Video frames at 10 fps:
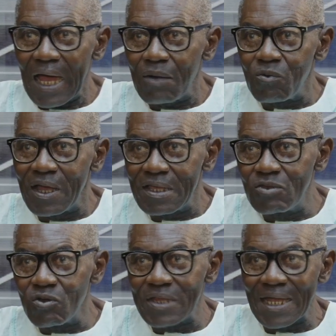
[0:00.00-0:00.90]
where, you
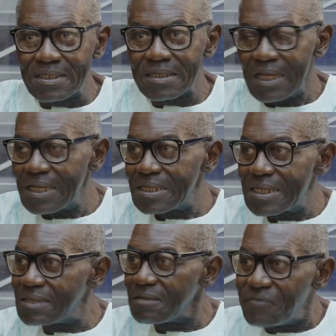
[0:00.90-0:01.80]
know, that
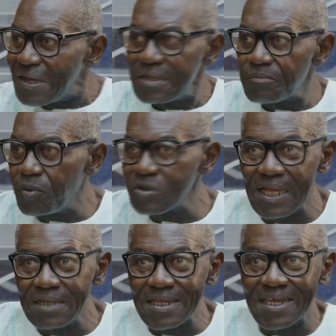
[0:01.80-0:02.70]
there's a very
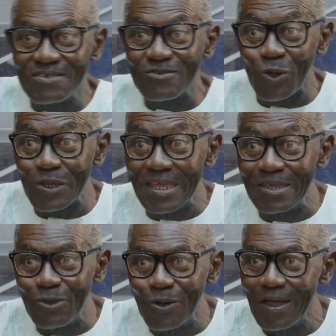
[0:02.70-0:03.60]
important case study,
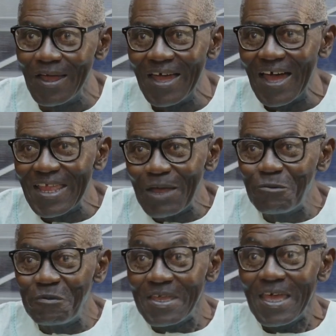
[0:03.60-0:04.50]
you know. And I
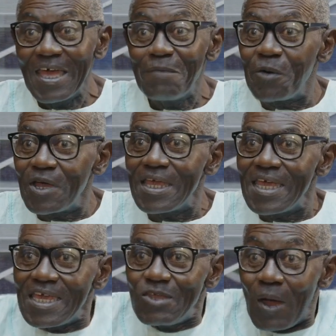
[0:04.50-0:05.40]
would be, but,
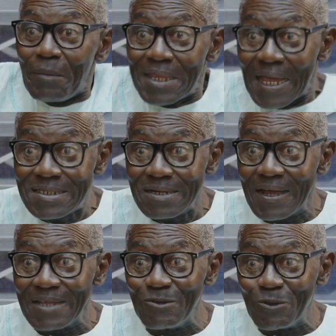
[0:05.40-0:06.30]
you know, I'm a
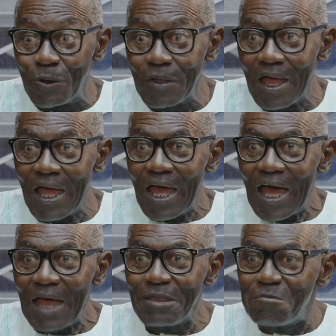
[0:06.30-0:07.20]
Nigerian, you know.
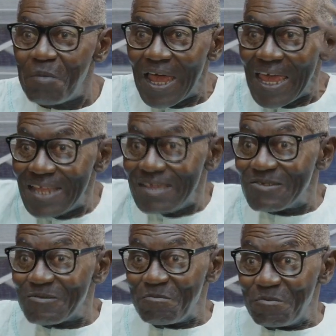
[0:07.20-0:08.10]
And my head is
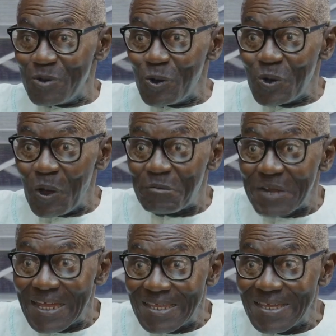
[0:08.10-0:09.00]
blown up
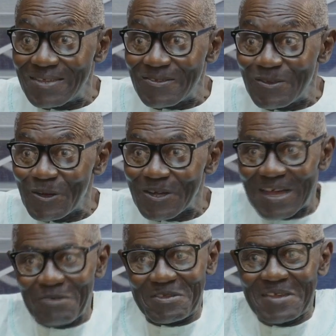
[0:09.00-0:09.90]
like this, you know.
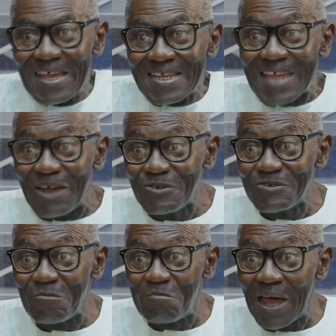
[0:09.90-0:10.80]
I was
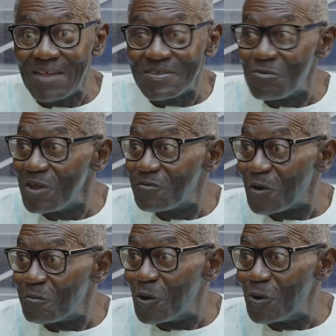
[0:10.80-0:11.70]
thousands of miles away
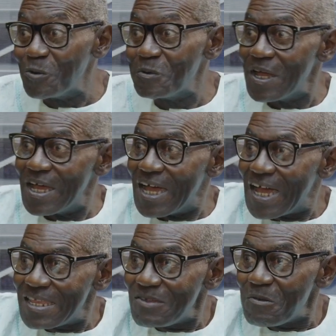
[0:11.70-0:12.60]
from home.
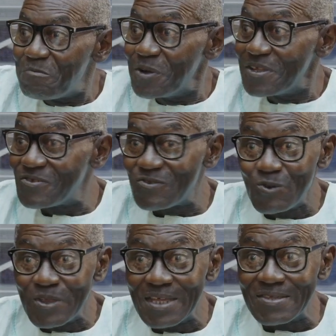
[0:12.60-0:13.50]
And these were British
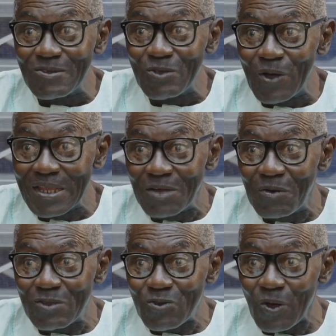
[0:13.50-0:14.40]
students, you know, and they
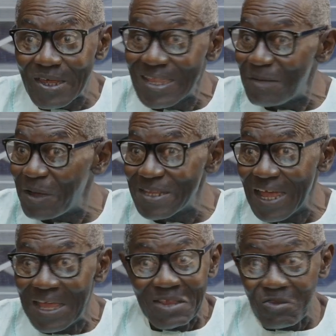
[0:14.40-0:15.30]
were talking about...
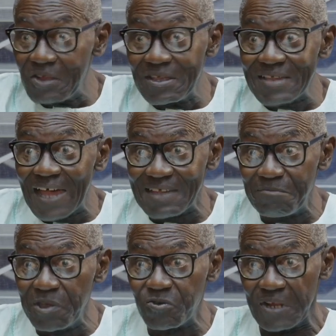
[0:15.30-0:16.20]
No, these guys have
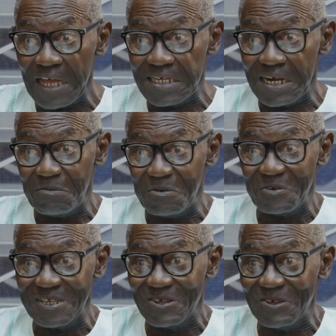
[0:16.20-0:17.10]
been to Nigeria
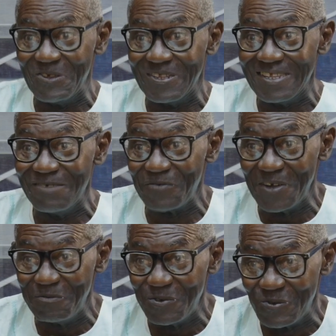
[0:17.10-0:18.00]
before. They don't know the
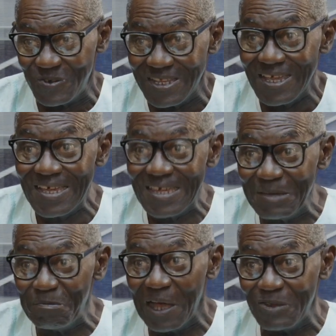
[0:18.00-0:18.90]
difference between
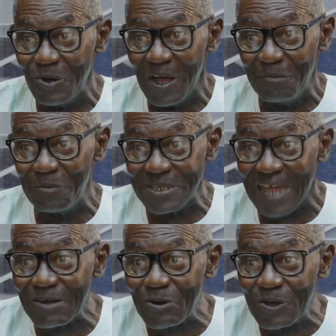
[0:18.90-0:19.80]
Ibadan and Port
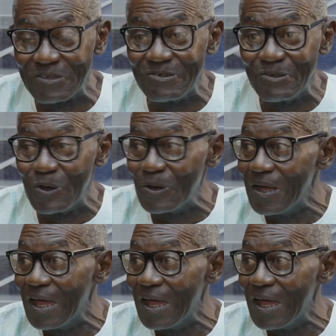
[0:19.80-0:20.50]
Harcourt, you know.